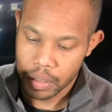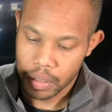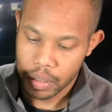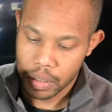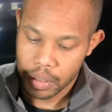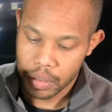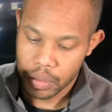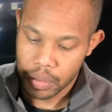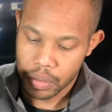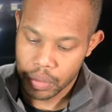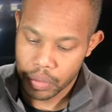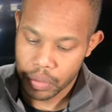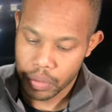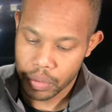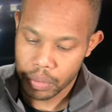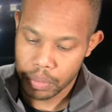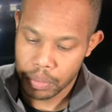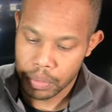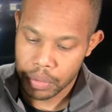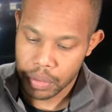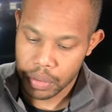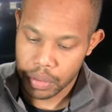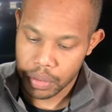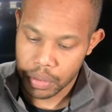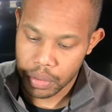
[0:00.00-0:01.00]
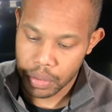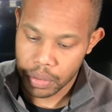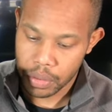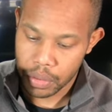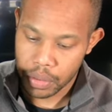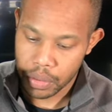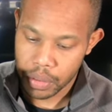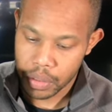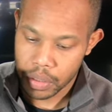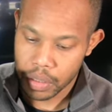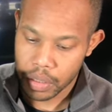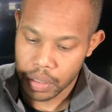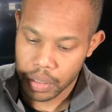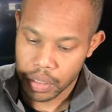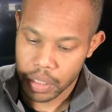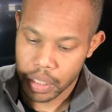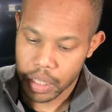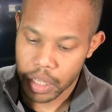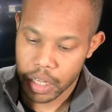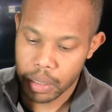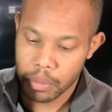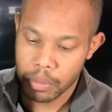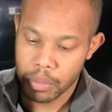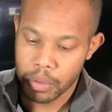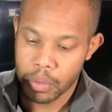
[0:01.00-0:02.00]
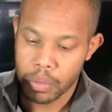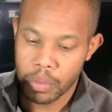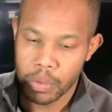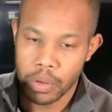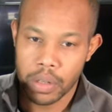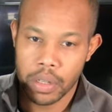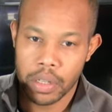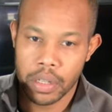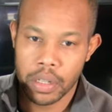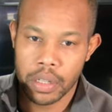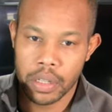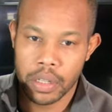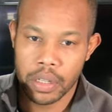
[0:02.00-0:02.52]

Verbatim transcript: So group two, camera one.